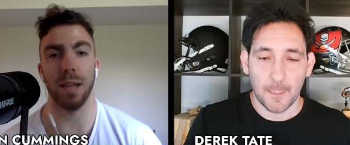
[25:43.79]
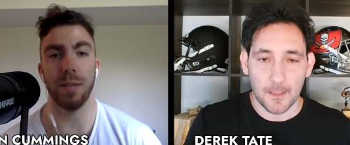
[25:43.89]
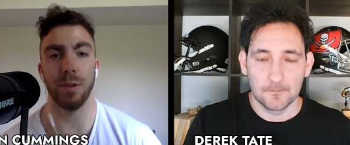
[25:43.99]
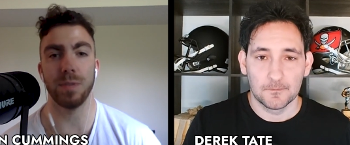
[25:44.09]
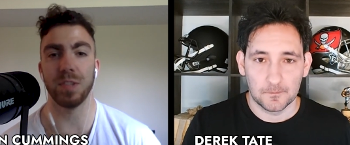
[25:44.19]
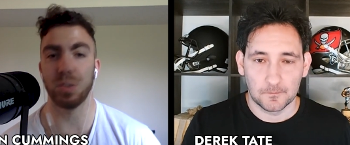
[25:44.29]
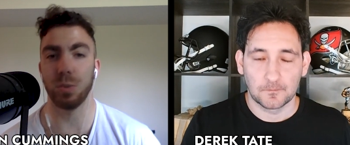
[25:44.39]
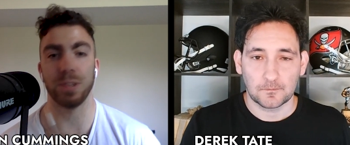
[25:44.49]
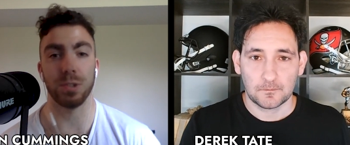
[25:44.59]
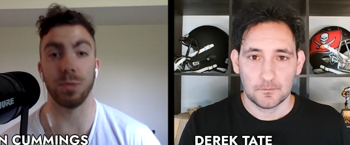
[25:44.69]
Speaker 1: level of
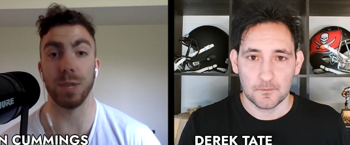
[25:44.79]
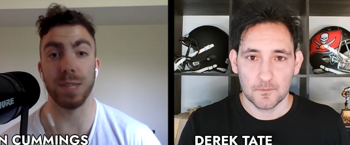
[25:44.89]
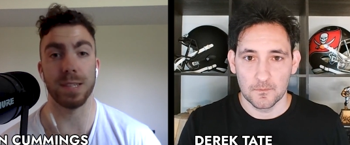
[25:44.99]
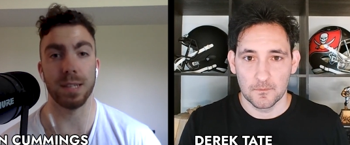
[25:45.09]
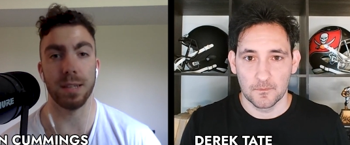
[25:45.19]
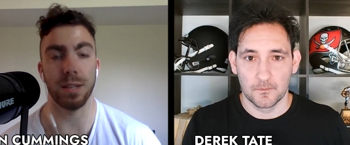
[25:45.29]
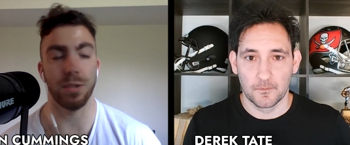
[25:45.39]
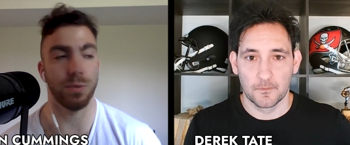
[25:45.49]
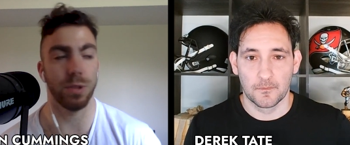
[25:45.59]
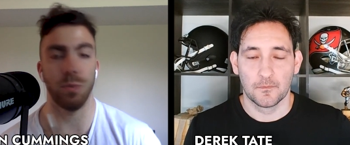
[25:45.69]
situational reasoning that
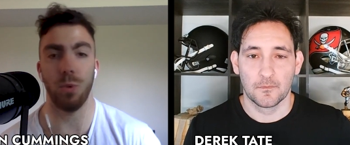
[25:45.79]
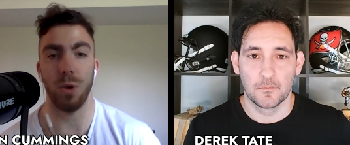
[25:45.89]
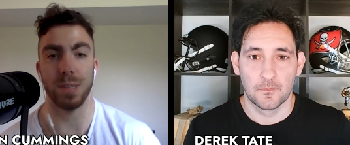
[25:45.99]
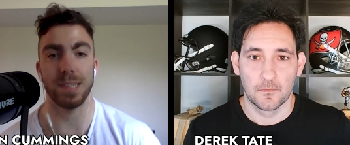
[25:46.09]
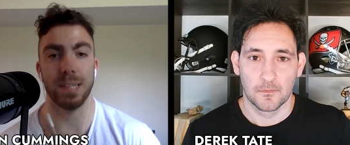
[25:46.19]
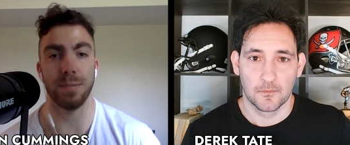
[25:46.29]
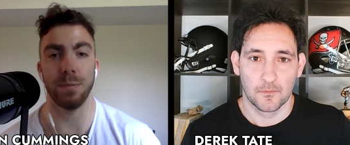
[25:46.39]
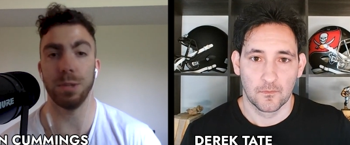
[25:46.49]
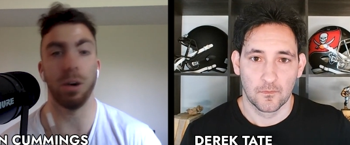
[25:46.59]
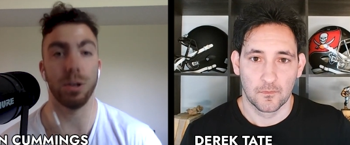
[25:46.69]
you really want to see
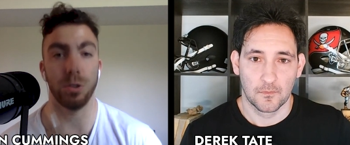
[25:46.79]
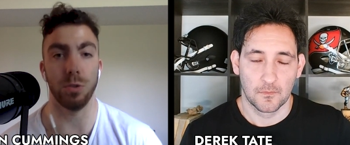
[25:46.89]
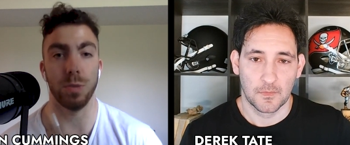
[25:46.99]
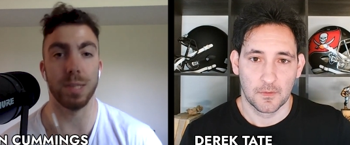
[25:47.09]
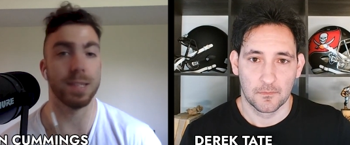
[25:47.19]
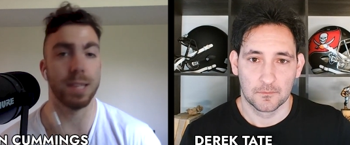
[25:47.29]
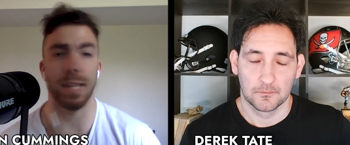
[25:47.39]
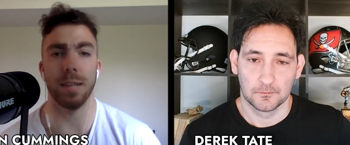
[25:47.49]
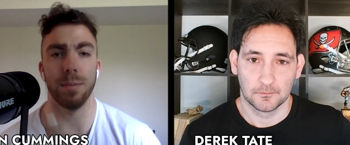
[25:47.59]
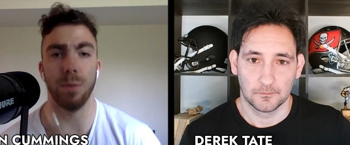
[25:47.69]
from young QBs in the
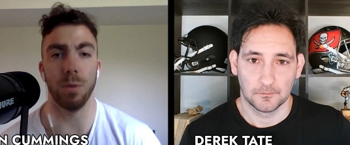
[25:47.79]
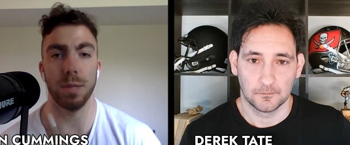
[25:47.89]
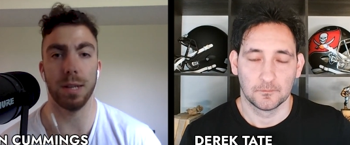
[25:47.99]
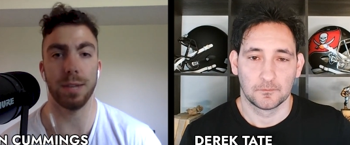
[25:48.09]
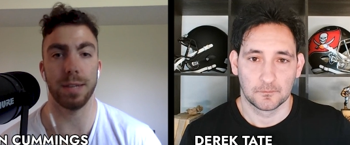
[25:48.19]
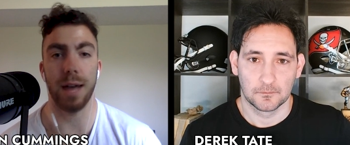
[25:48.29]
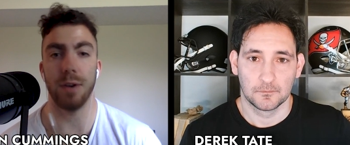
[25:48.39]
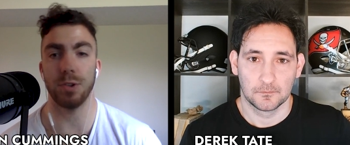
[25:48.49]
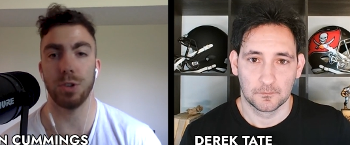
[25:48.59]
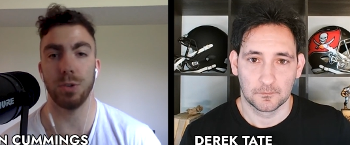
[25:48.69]
heat of the moment. And I think
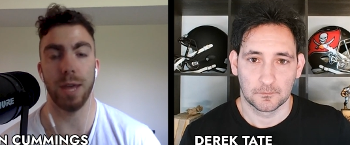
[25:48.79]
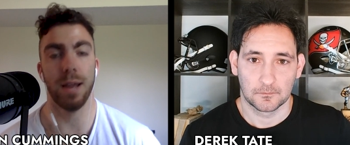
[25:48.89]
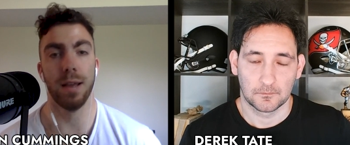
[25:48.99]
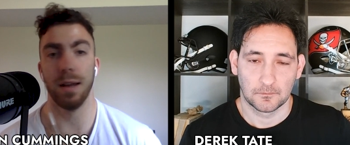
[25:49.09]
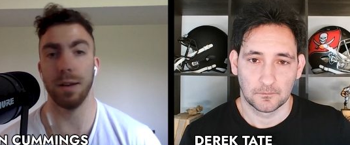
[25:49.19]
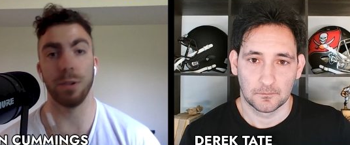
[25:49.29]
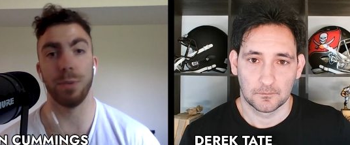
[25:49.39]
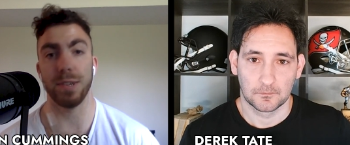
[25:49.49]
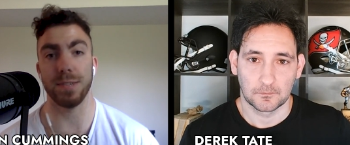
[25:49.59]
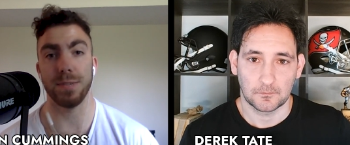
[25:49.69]
Al has shown that. Another
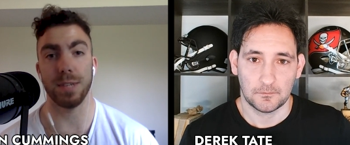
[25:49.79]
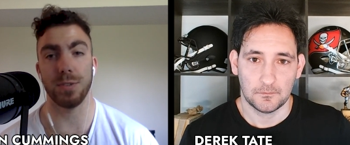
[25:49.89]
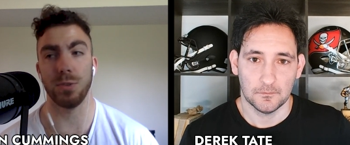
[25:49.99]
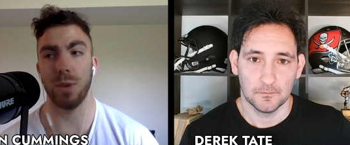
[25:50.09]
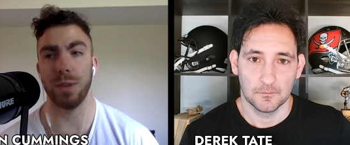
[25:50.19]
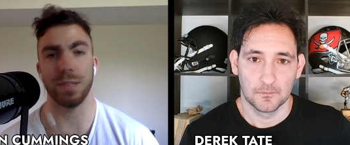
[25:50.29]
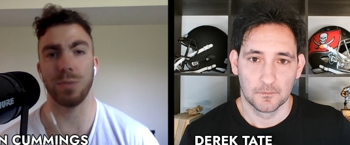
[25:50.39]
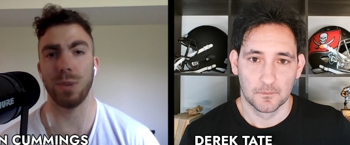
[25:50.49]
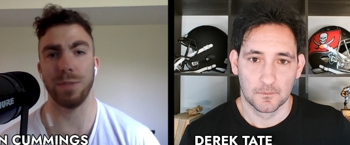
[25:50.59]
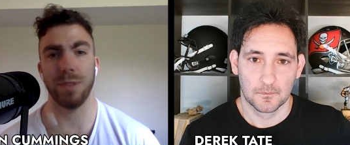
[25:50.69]
impressive thing too, I think
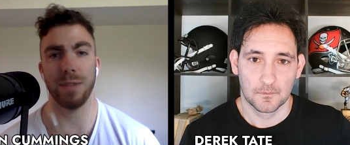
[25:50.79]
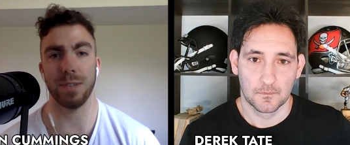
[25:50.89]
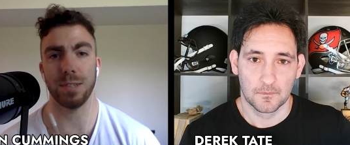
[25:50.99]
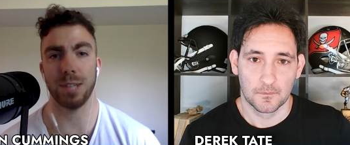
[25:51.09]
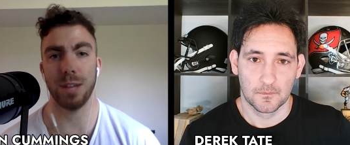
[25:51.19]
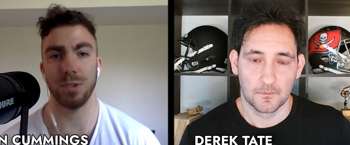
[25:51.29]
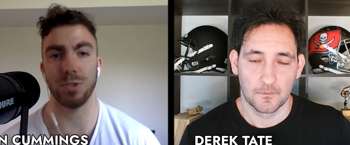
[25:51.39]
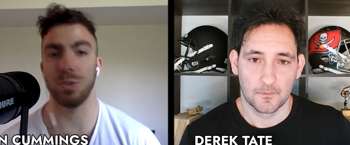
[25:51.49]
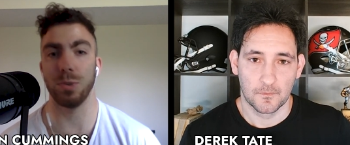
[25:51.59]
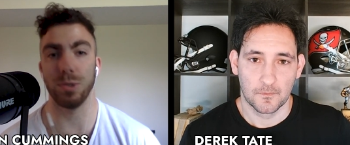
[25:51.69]
25 touchdowns,
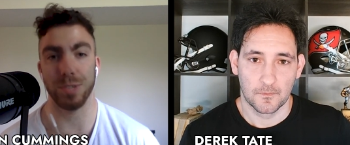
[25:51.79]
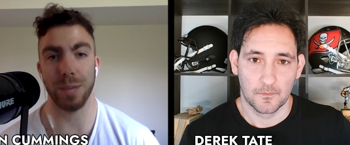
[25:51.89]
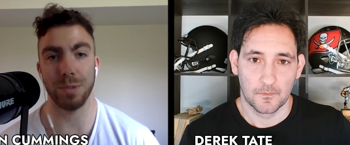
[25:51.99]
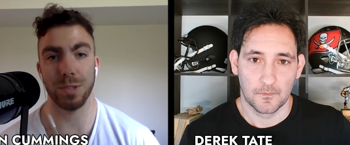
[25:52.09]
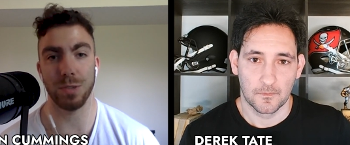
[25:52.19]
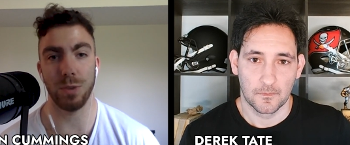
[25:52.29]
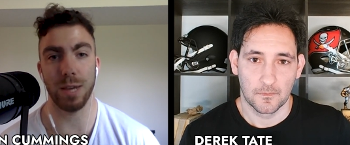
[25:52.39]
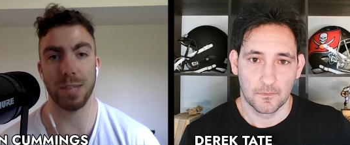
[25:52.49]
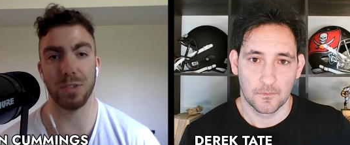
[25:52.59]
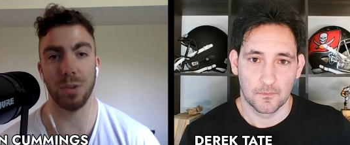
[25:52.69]
there's two interceptions,
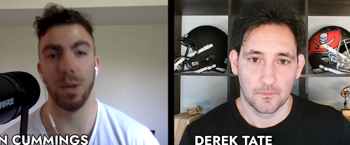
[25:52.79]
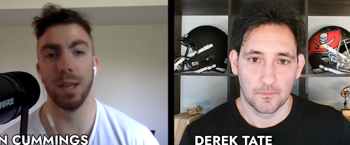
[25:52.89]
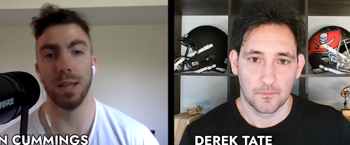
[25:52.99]
right? So, you